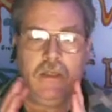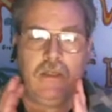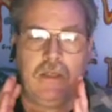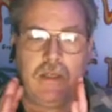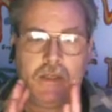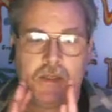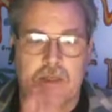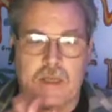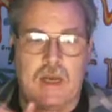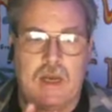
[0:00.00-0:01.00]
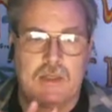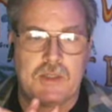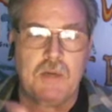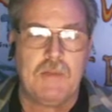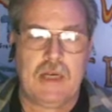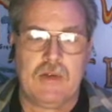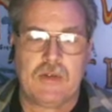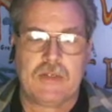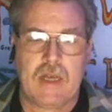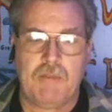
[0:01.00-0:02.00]
this Terminator
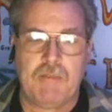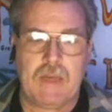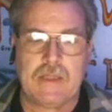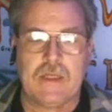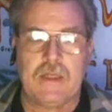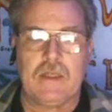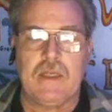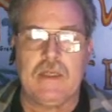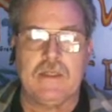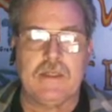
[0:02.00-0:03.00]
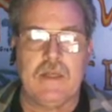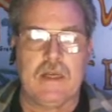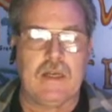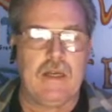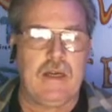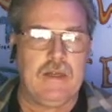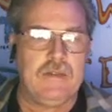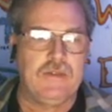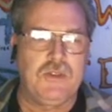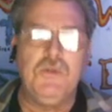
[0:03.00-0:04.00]
Tape, basically it's like
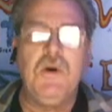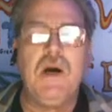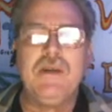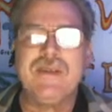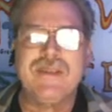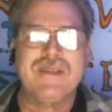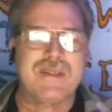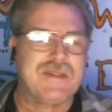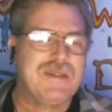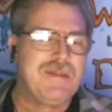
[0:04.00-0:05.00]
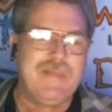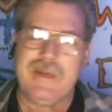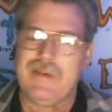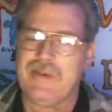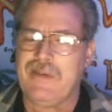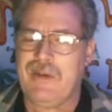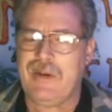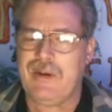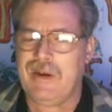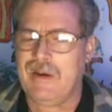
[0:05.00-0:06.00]
a 260-meter
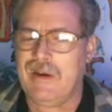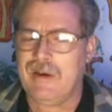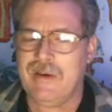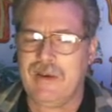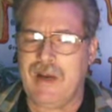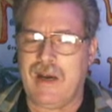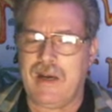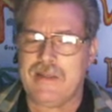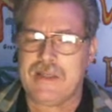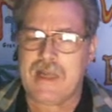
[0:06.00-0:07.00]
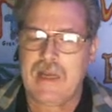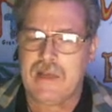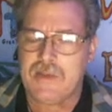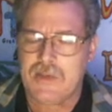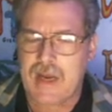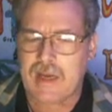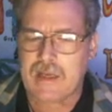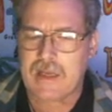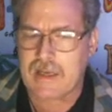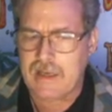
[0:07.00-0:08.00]
long tail dragging,
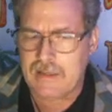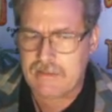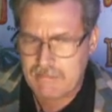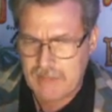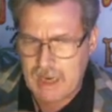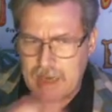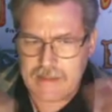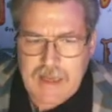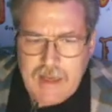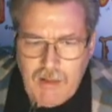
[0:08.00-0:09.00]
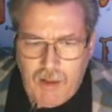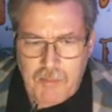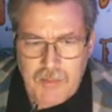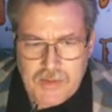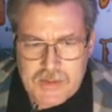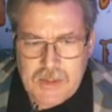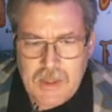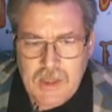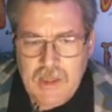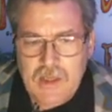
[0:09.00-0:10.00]
like a kite tail almost.
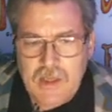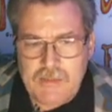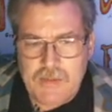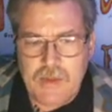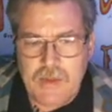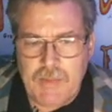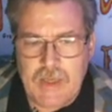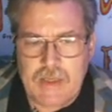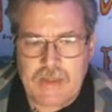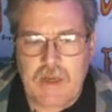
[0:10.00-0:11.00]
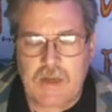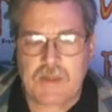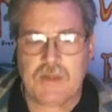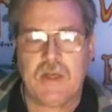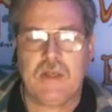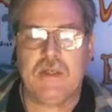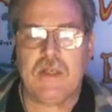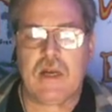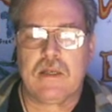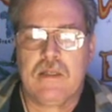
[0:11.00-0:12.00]
But it's also
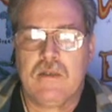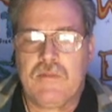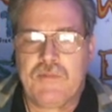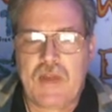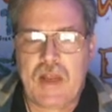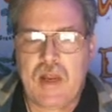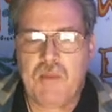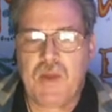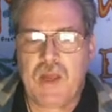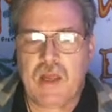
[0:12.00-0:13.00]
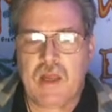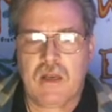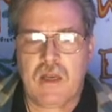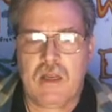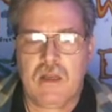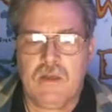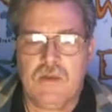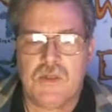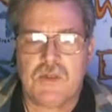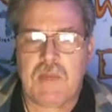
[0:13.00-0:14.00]
conductive tape, and it
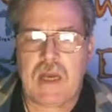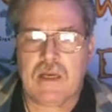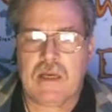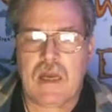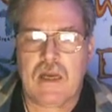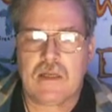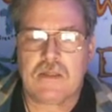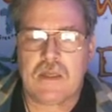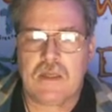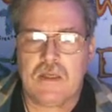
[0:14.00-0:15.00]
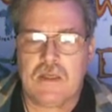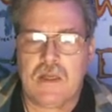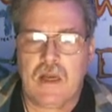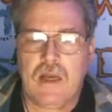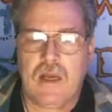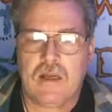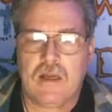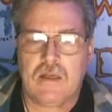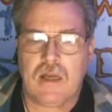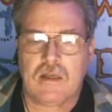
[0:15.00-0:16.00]
used magnetics and
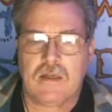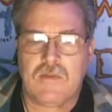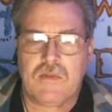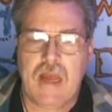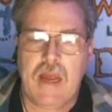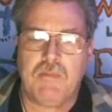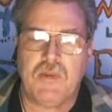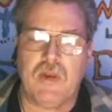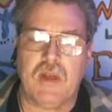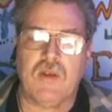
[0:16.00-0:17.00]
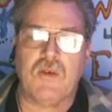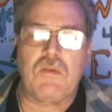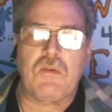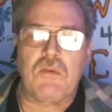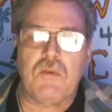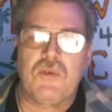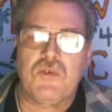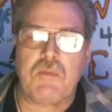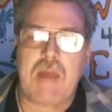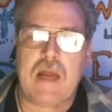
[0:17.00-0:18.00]
conductive tape to
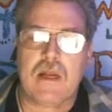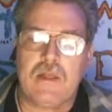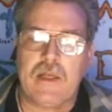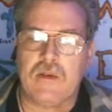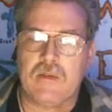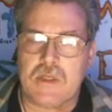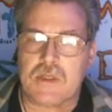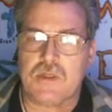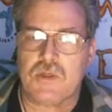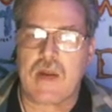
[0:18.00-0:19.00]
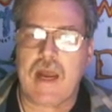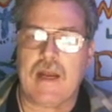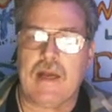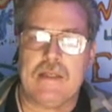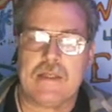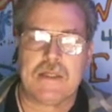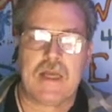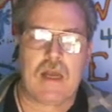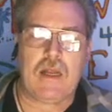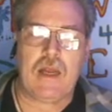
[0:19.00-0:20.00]
dramatically increase the drag on the
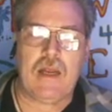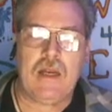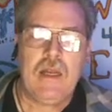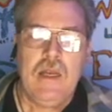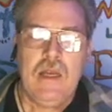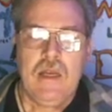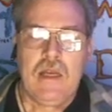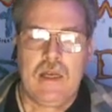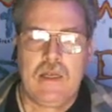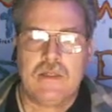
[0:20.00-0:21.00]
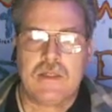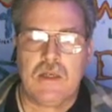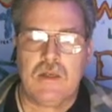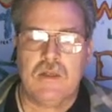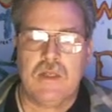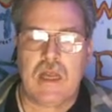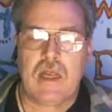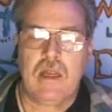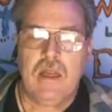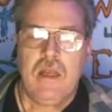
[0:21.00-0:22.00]
satellite. And so they